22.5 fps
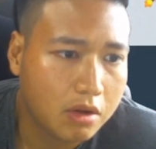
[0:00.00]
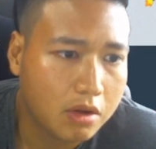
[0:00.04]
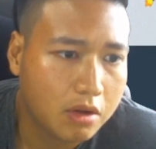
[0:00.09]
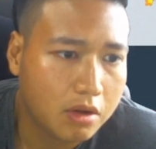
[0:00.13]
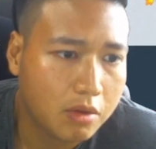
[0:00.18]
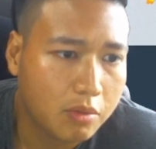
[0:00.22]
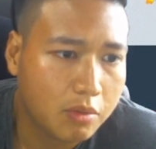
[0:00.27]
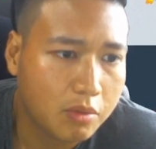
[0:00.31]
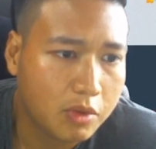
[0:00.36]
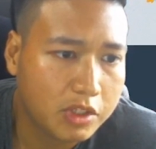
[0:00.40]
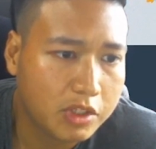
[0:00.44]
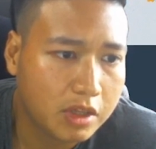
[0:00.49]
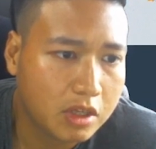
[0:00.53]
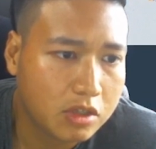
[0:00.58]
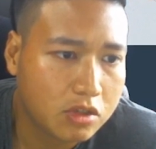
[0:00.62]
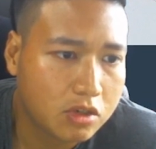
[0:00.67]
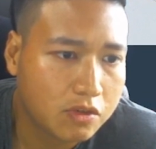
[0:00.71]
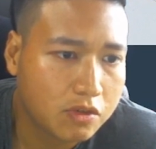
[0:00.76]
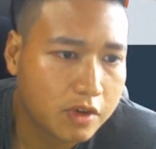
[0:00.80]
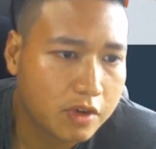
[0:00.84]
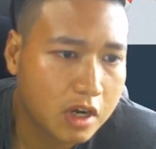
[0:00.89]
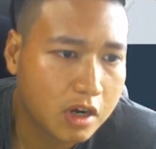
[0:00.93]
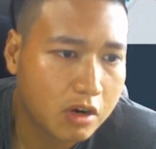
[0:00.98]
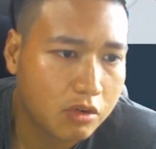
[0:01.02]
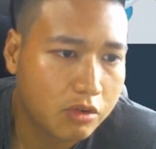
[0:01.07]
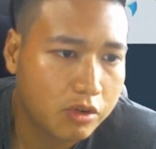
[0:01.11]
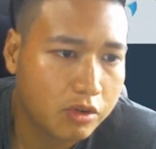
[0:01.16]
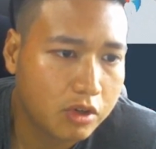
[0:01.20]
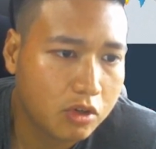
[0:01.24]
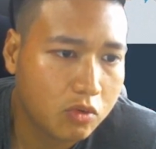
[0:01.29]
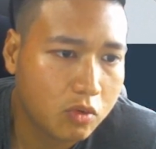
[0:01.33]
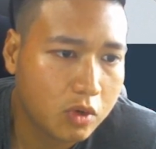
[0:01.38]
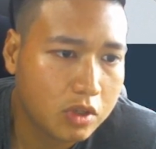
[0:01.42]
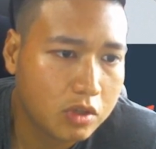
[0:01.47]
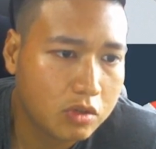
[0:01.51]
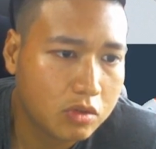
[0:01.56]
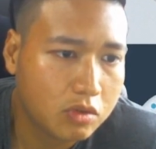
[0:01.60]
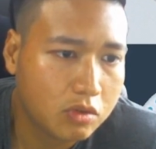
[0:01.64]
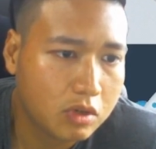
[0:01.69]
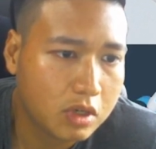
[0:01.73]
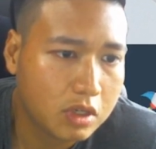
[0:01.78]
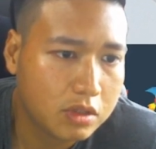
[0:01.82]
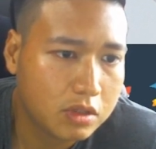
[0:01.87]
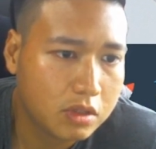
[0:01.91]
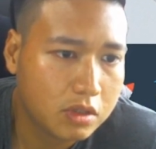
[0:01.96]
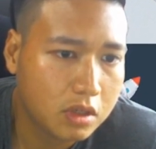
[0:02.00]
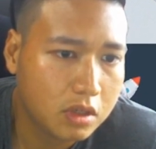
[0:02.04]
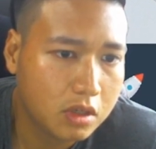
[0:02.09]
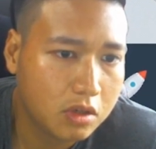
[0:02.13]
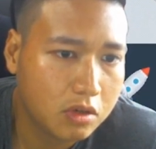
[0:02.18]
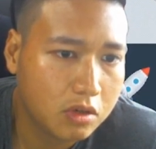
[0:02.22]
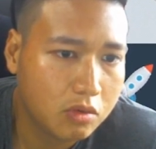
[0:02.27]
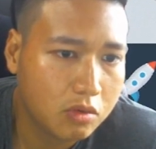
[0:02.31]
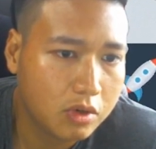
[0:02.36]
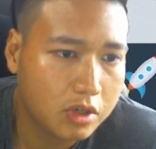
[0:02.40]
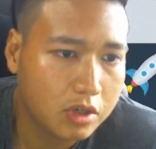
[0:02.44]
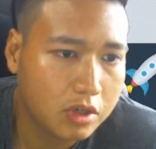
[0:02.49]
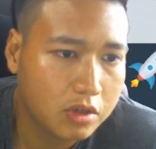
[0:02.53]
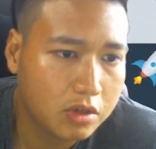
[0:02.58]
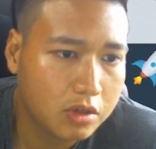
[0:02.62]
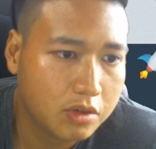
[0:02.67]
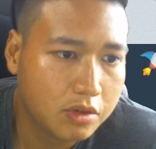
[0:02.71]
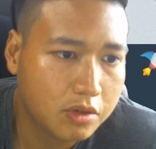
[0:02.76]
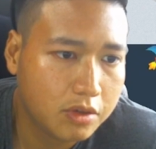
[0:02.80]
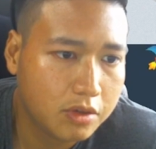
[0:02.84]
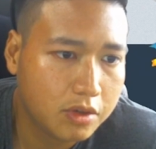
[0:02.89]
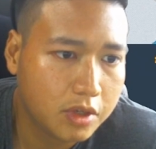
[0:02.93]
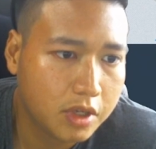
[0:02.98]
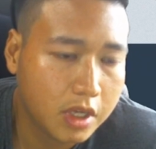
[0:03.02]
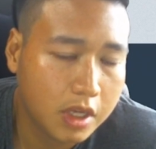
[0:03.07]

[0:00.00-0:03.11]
percentage of ROE you want. So let's say you wanna